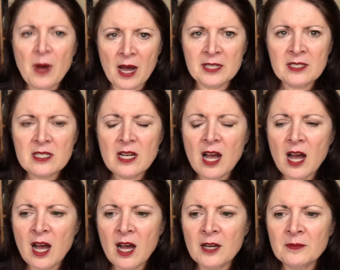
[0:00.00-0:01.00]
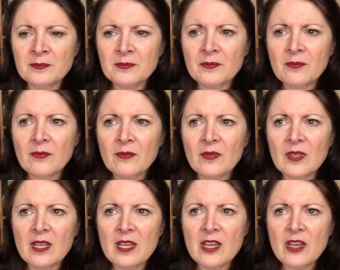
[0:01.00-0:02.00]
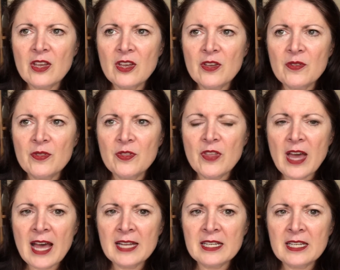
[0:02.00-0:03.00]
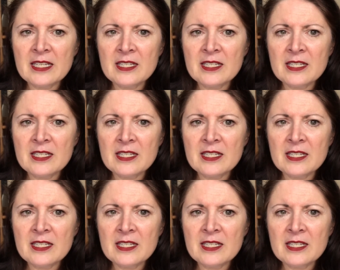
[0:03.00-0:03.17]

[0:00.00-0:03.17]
But um, that